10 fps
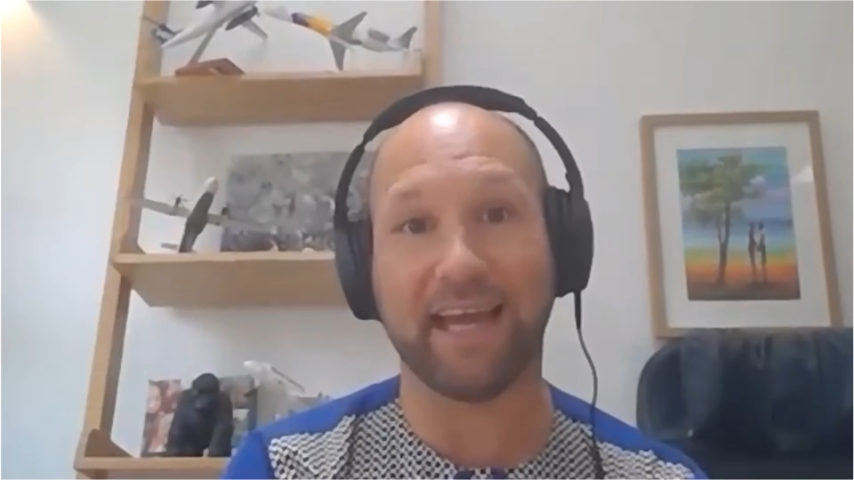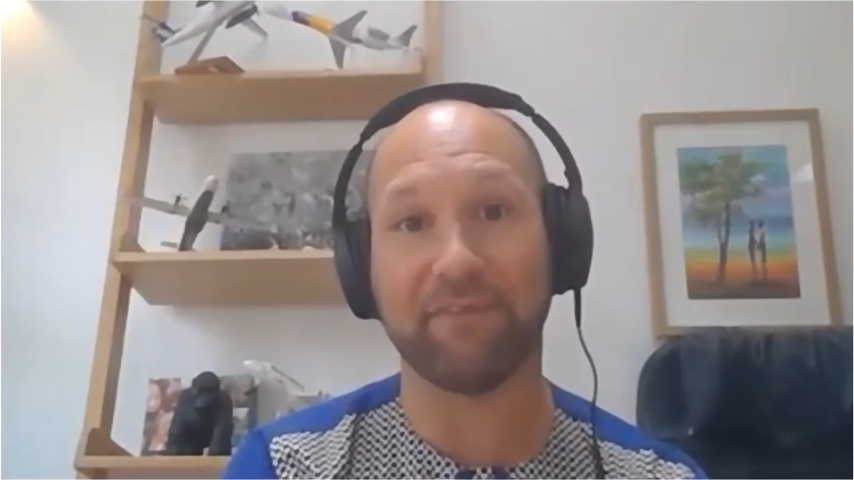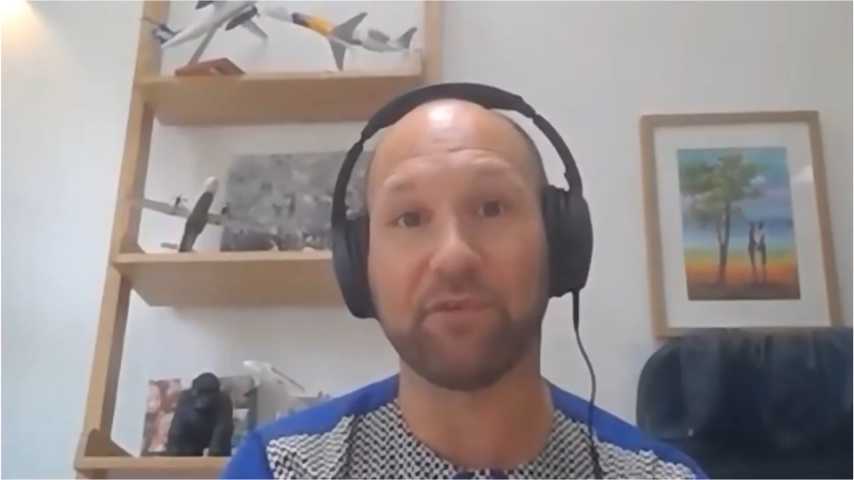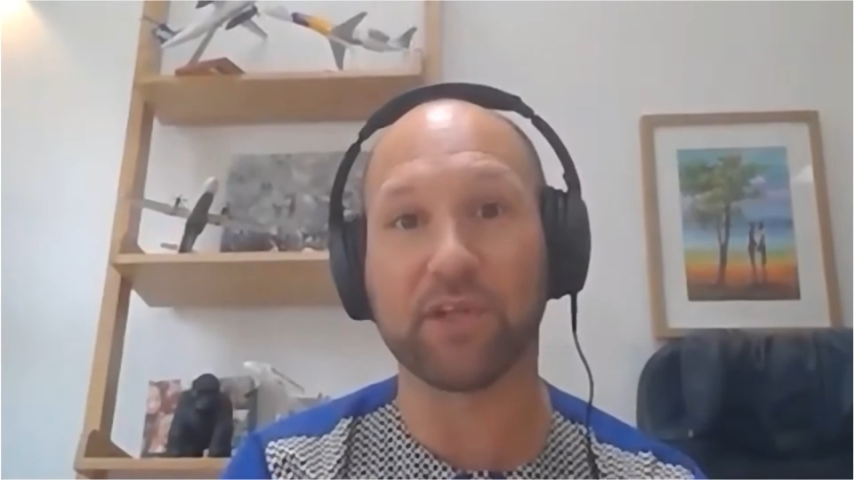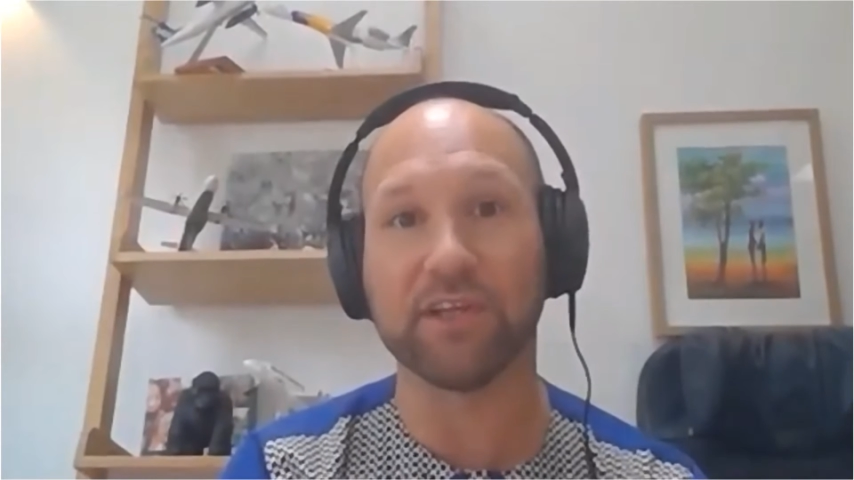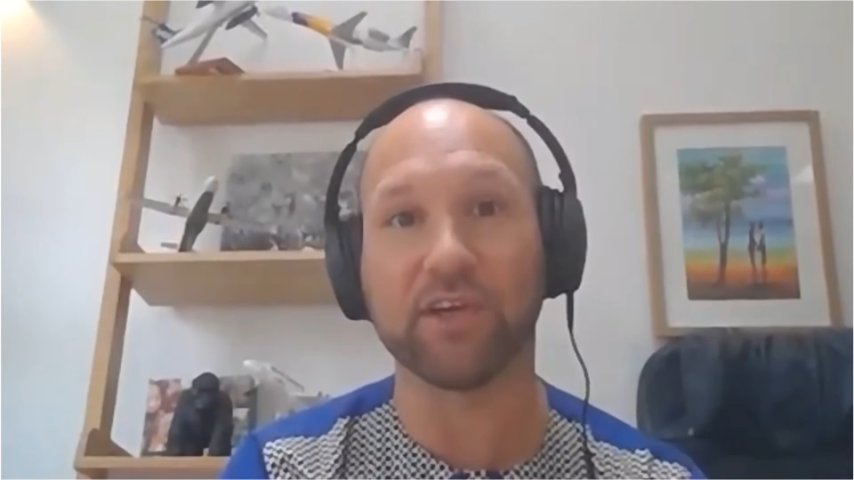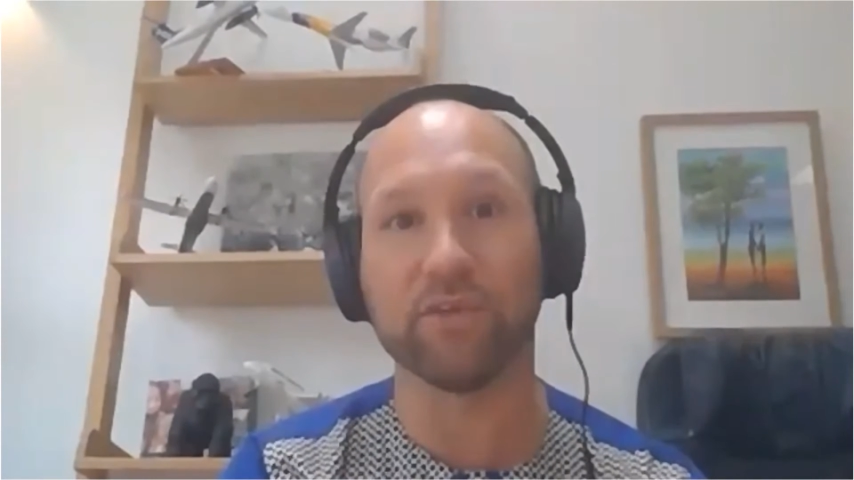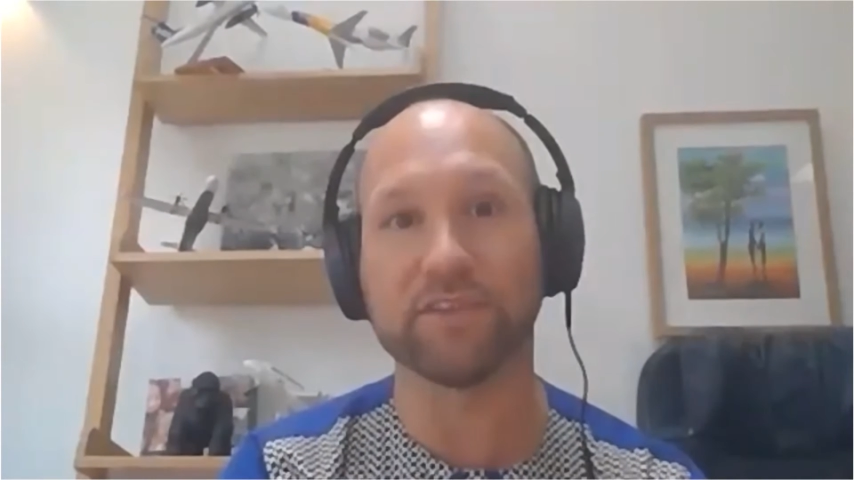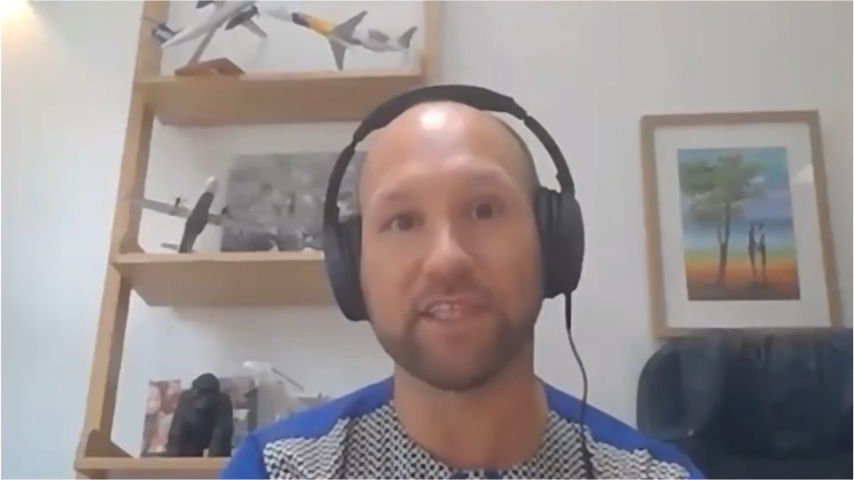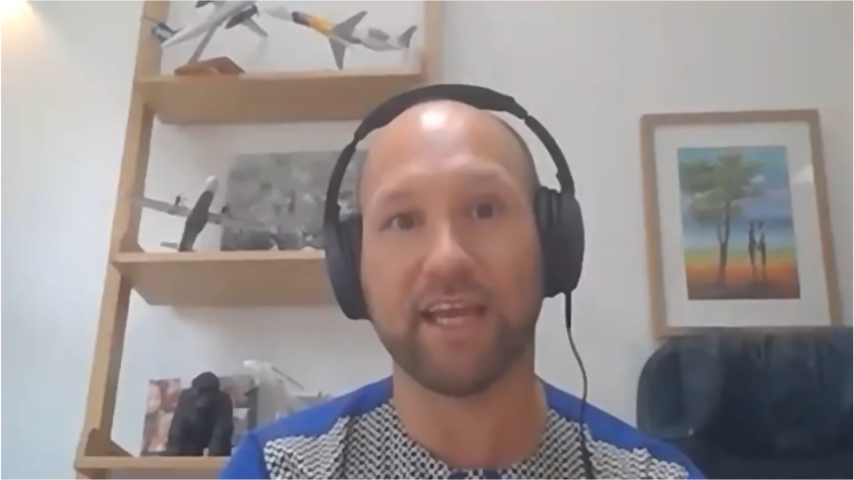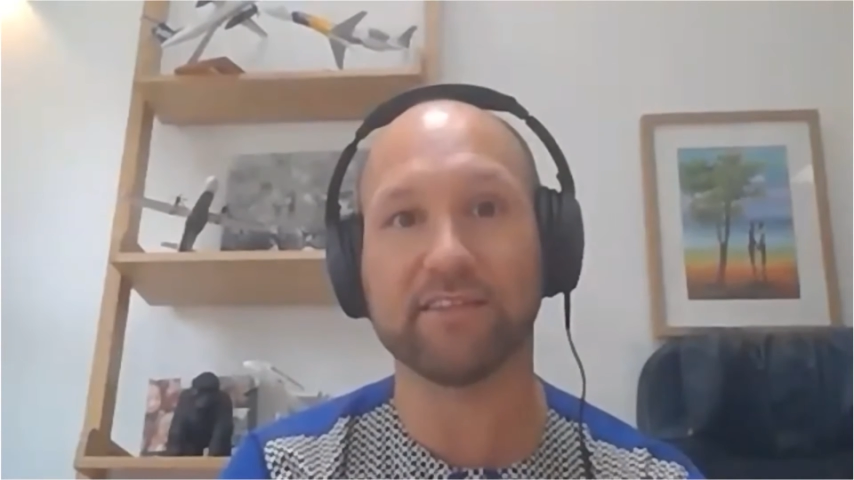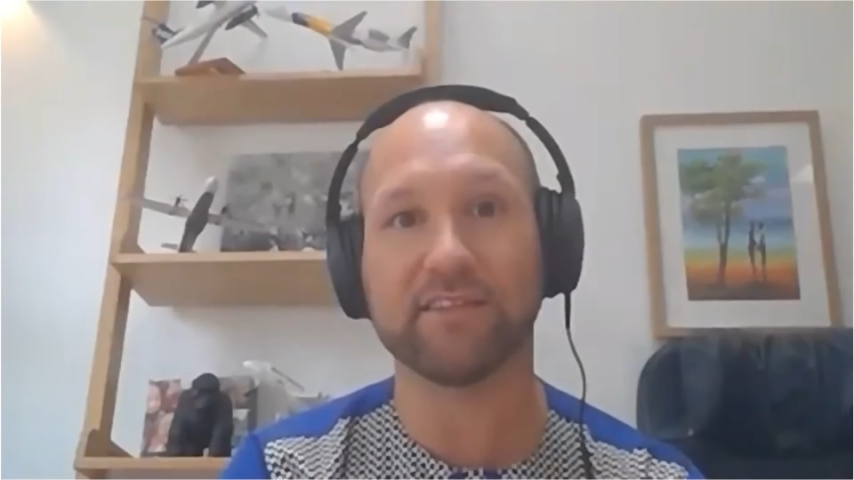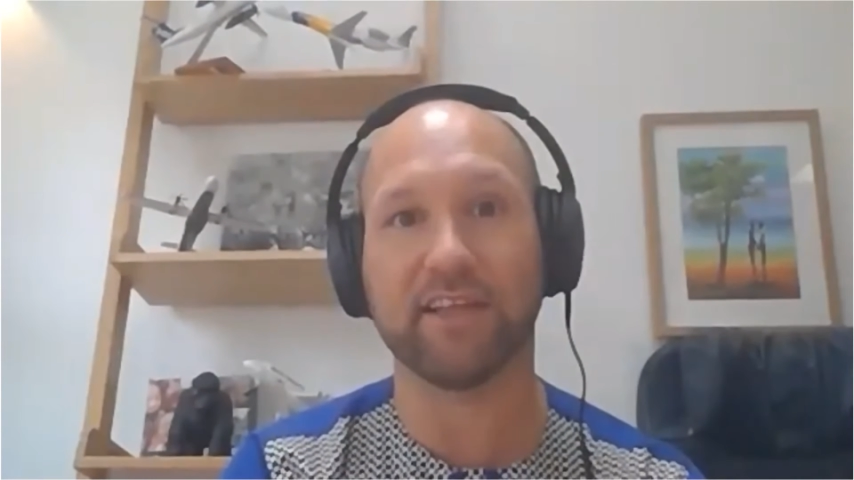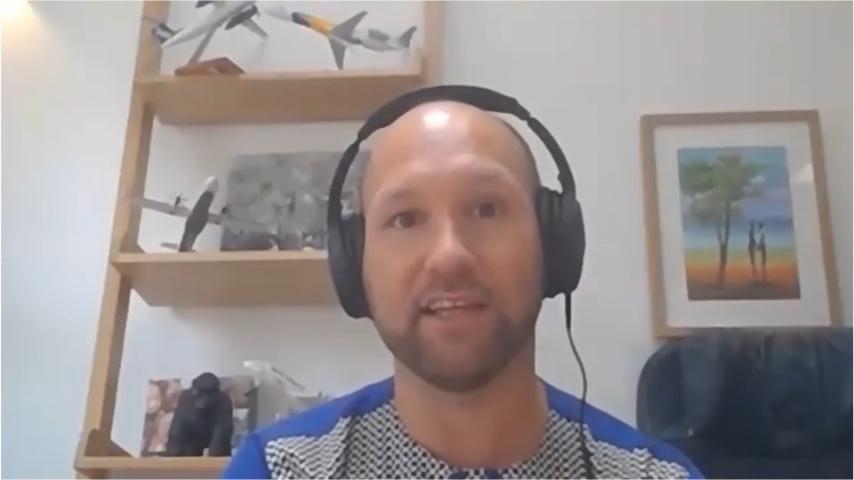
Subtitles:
African context,